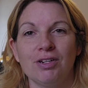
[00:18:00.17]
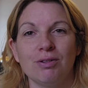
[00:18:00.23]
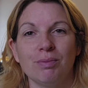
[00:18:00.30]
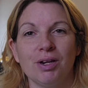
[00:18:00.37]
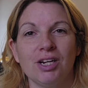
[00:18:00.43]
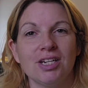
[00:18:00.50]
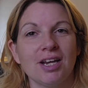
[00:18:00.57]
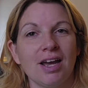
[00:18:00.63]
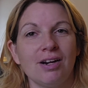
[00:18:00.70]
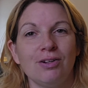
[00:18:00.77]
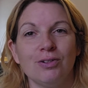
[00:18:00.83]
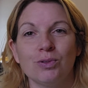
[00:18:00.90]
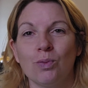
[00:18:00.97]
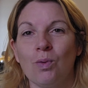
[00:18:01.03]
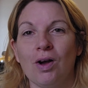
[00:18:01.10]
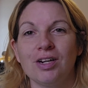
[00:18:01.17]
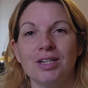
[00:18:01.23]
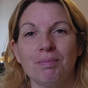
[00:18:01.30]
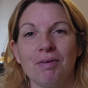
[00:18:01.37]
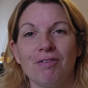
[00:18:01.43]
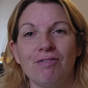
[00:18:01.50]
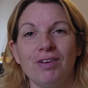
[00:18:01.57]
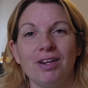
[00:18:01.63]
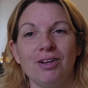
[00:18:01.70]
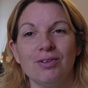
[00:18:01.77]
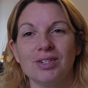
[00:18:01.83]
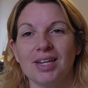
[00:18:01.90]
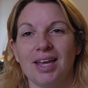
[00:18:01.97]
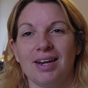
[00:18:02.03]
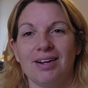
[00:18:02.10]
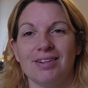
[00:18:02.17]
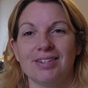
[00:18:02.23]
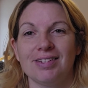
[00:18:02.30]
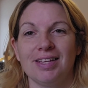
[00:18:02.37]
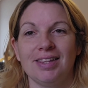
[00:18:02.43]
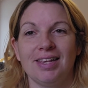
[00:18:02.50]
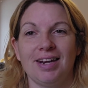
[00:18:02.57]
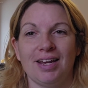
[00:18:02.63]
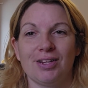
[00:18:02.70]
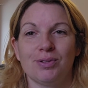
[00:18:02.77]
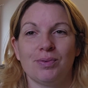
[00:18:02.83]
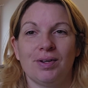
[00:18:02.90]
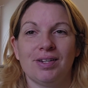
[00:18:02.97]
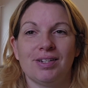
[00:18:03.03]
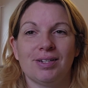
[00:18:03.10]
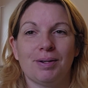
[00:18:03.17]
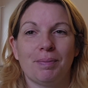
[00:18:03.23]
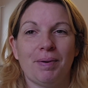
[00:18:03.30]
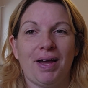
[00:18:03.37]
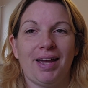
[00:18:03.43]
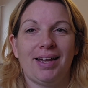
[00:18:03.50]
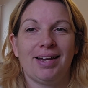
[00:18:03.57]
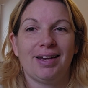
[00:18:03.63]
to my channels, watching my videos, and I'll see you in the next ones. Bye.